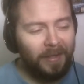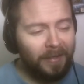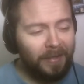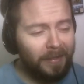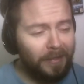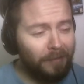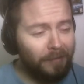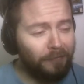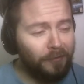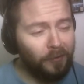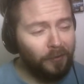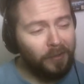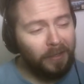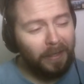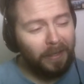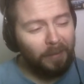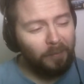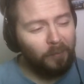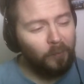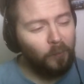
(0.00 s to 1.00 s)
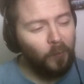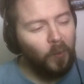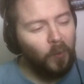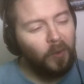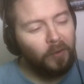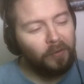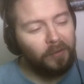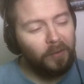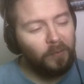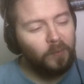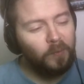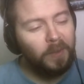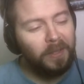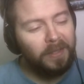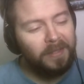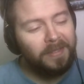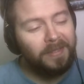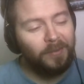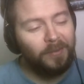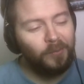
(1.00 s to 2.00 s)
if you come more than
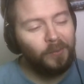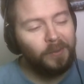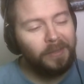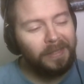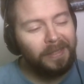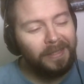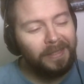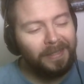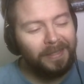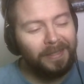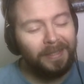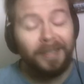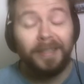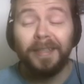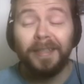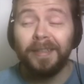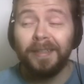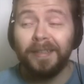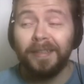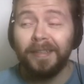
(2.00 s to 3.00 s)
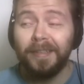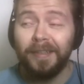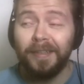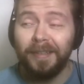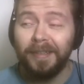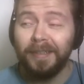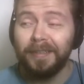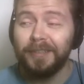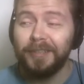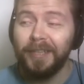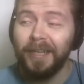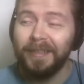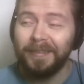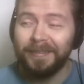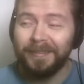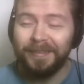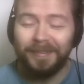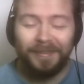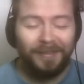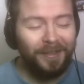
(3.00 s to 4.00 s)
once a week, the
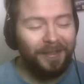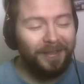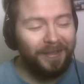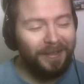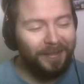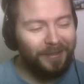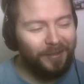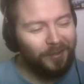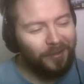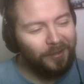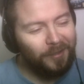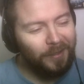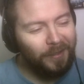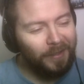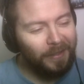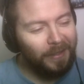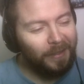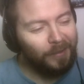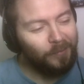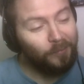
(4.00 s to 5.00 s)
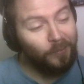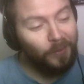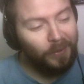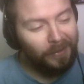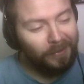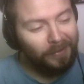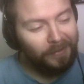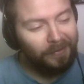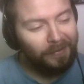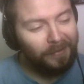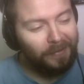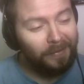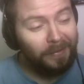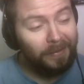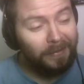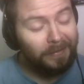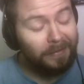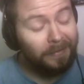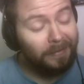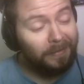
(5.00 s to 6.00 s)
chances are that you're going to get picked
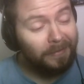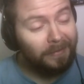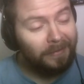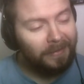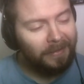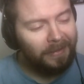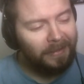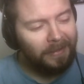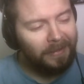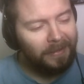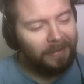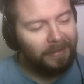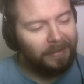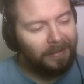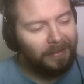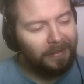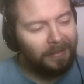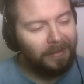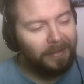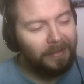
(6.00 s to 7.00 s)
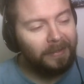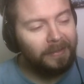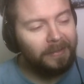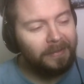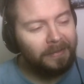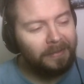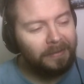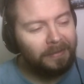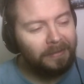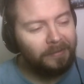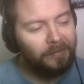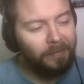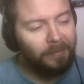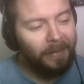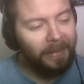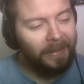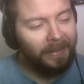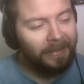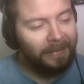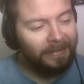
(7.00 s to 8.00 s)
is they're
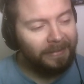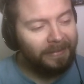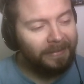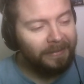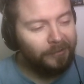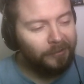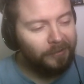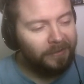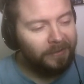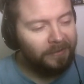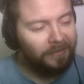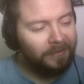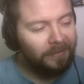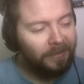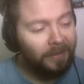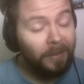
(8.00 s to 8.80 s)
dramatically increased.